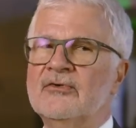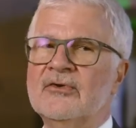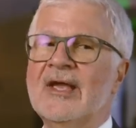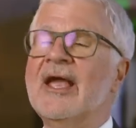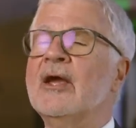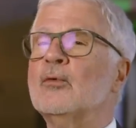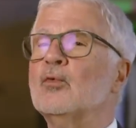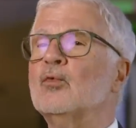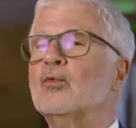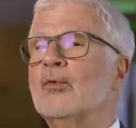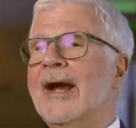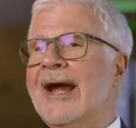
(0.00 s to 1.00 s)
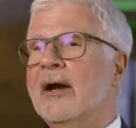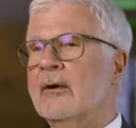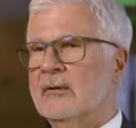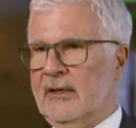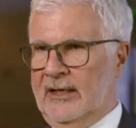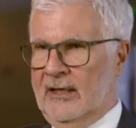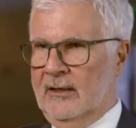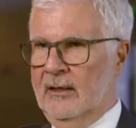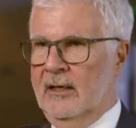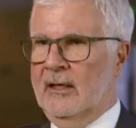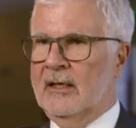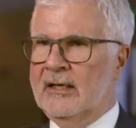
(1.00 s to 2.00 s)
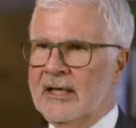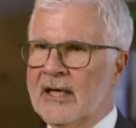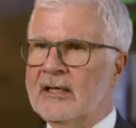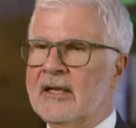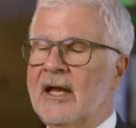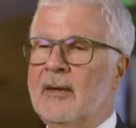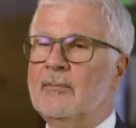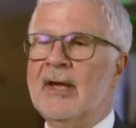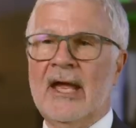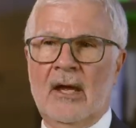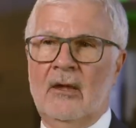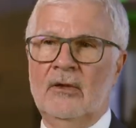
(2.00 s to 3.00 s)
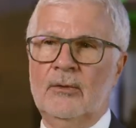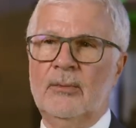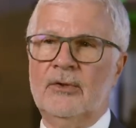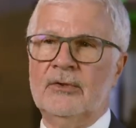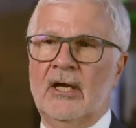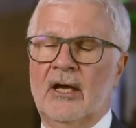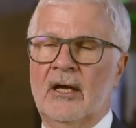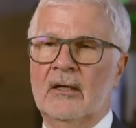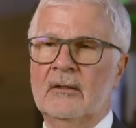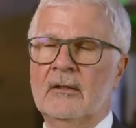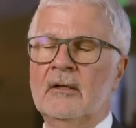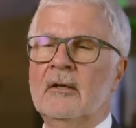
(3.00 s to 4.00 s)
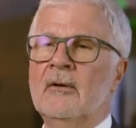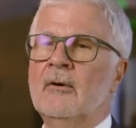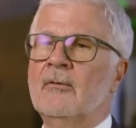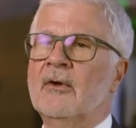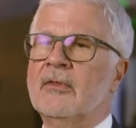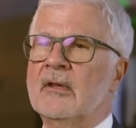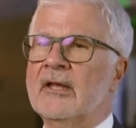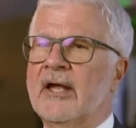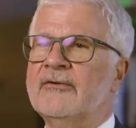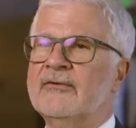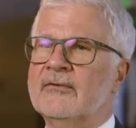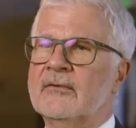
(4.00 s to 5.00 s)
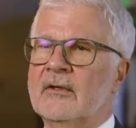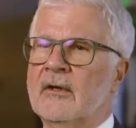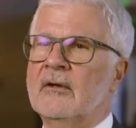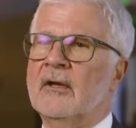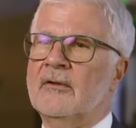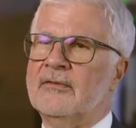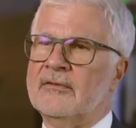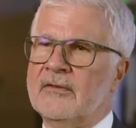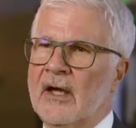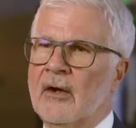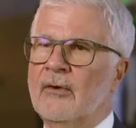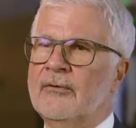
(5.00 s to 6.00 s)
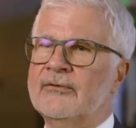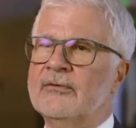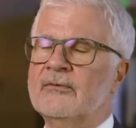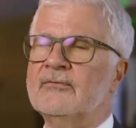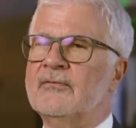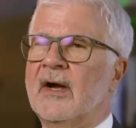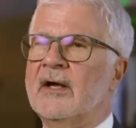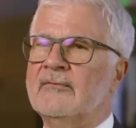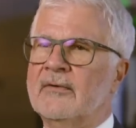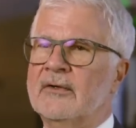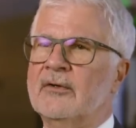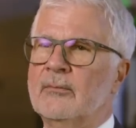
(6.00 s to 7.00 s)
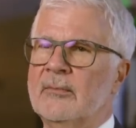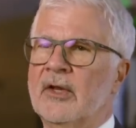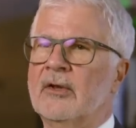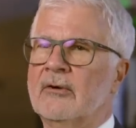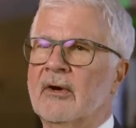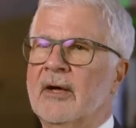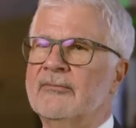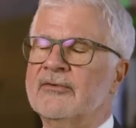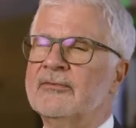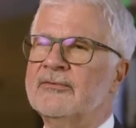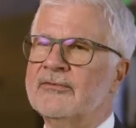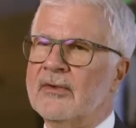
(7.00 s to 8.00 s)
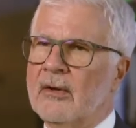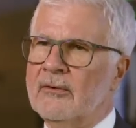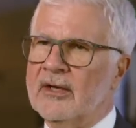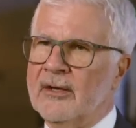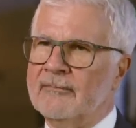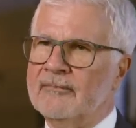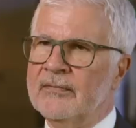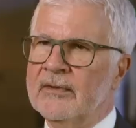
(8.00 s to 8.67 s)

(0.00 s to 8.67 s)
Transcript: can rarely get a palatable diet with less than 1,500 milligrams of sodium.